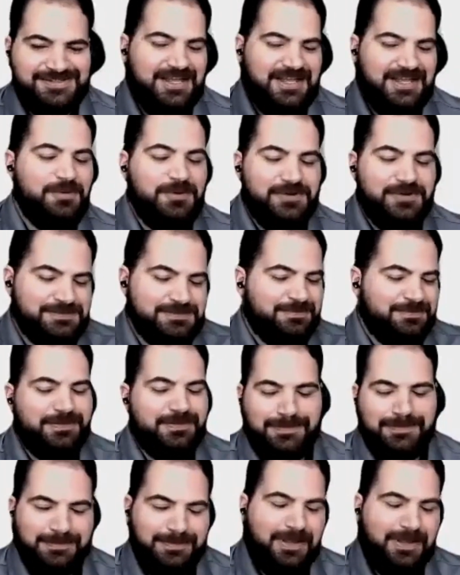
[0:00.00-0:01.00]
So I'm always
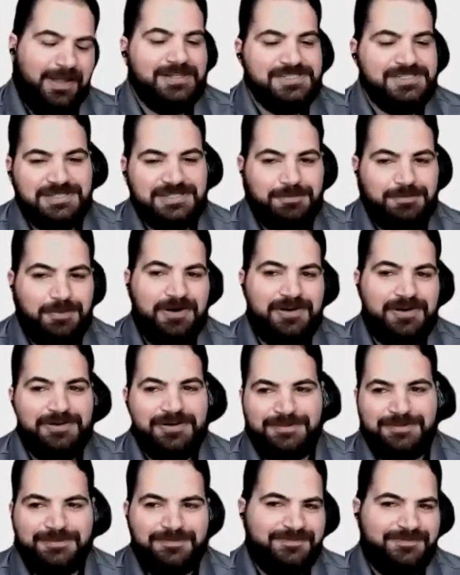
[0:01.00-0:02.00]
constantly
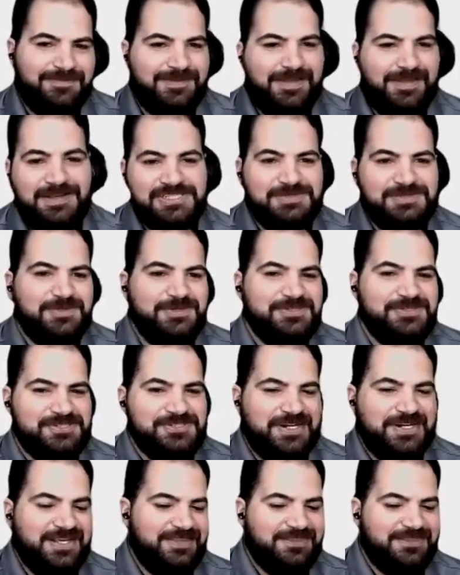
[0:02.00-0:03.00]
partnering with customers,
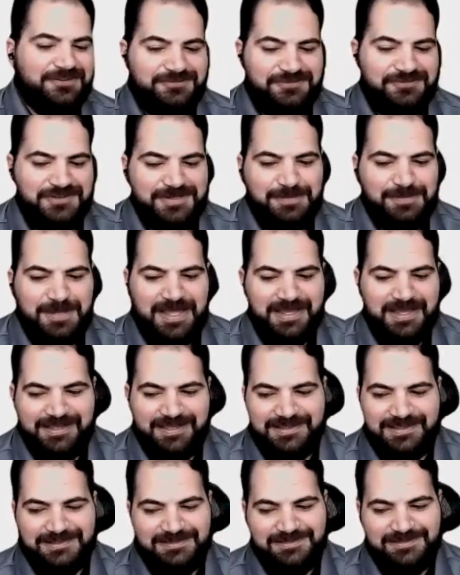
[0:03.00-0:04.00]
trying to get their feedback
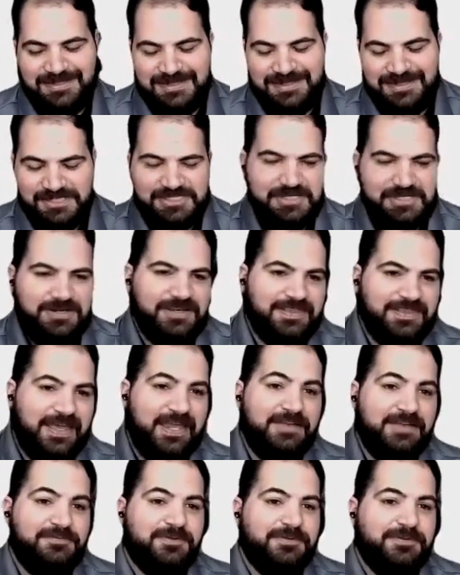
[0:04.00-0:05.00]
and sharing
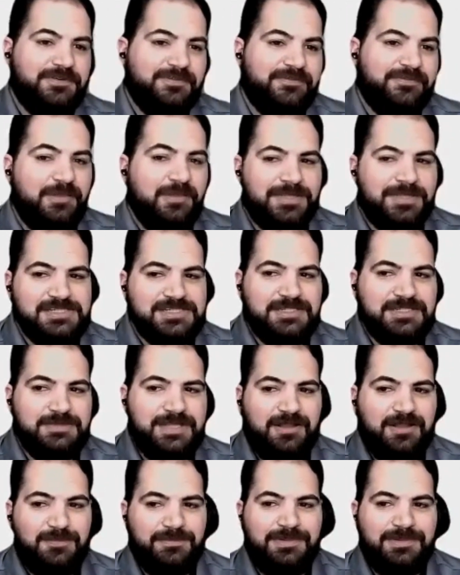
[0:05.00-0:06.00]
that info with the development team
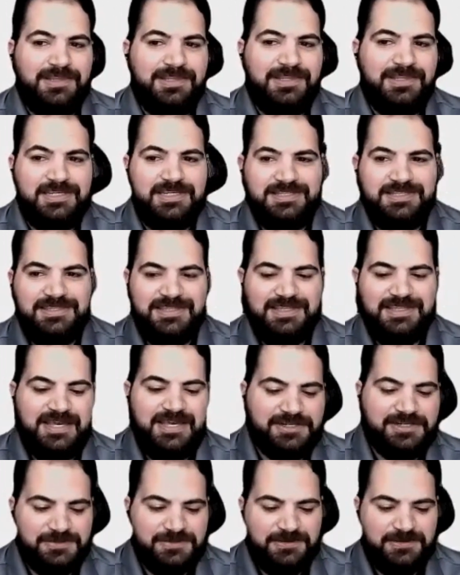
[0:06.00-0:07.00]
to help lead the
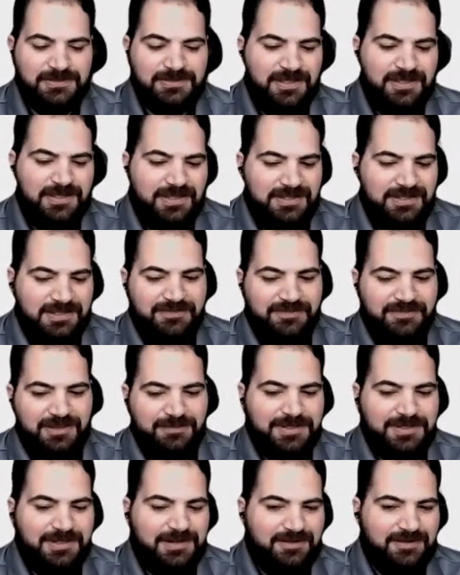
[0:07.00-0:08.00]
actual
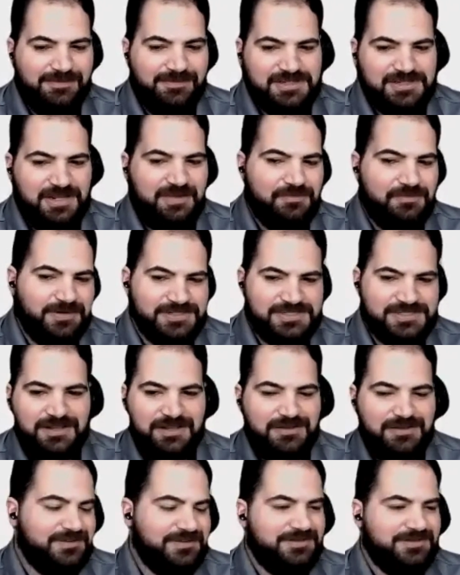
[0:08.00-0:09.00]
development of the software
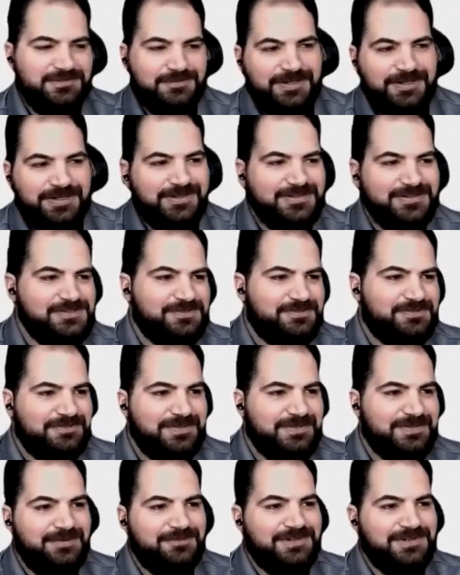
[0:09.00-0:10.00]
itself. And one of those,
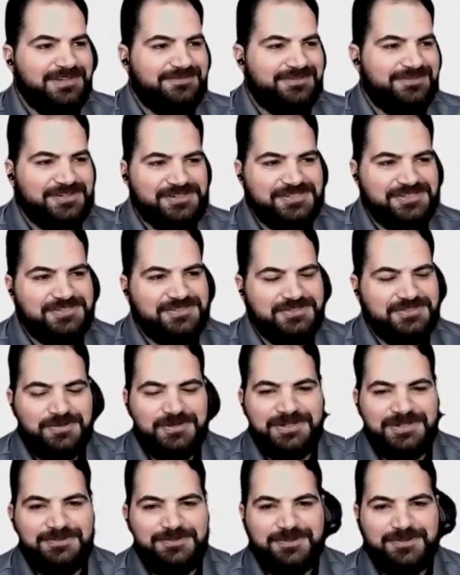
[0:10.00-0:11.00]
Nate, when you first
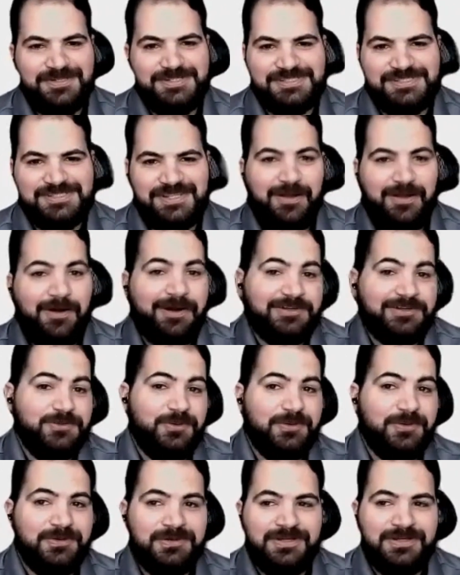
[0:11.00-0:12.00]
joined, was the ARC
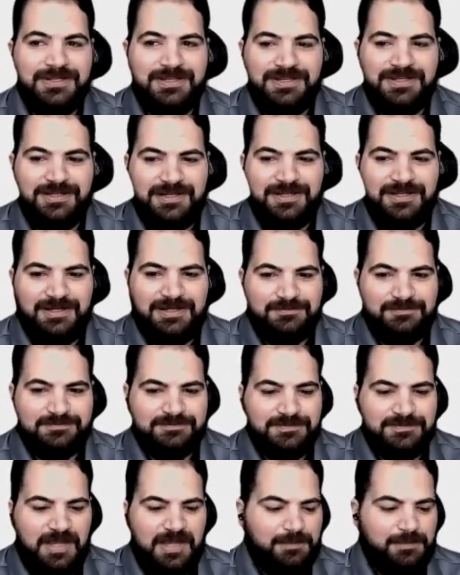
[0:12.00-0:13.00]
tool. I'm
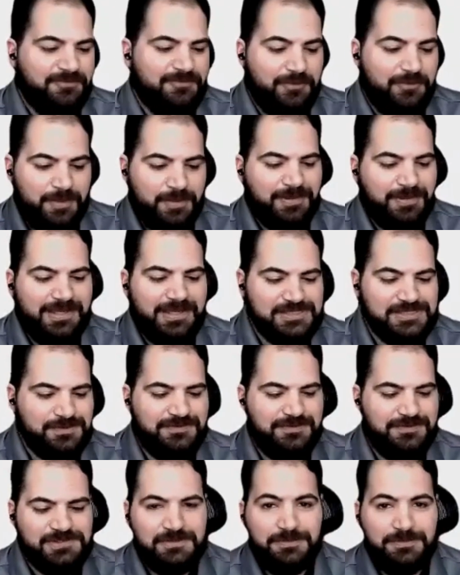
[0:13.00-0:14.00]
a former Plan
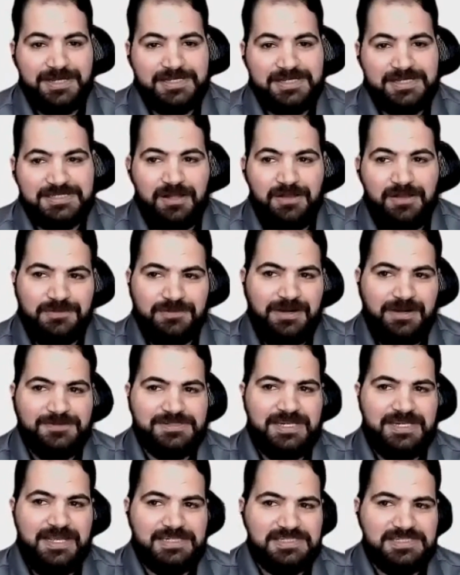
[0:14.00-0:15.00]
Swift user myself when I was
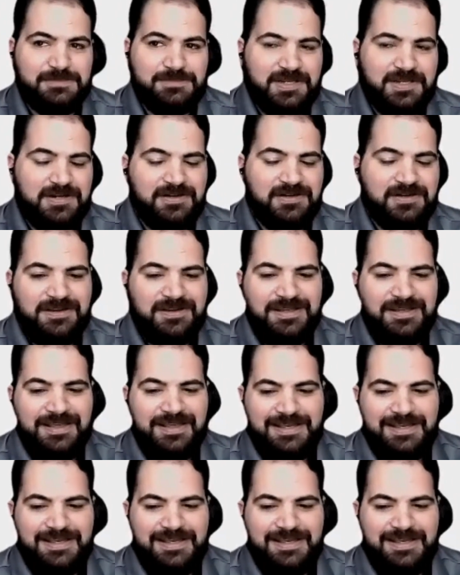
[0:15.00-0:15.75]
an estimator.